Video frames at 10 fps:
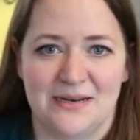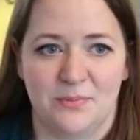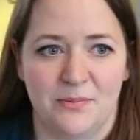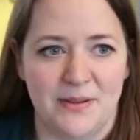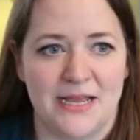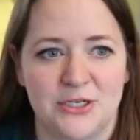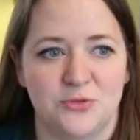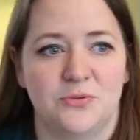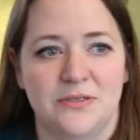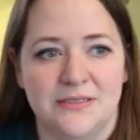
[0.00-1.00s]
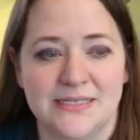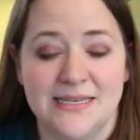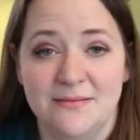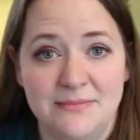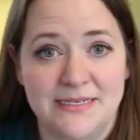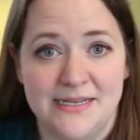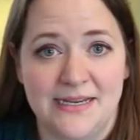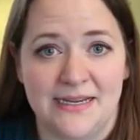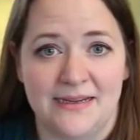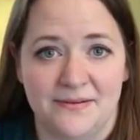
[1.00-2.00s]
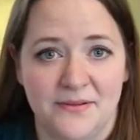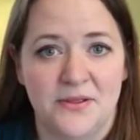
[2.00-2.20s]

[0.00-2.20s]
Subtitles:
perpetual someday.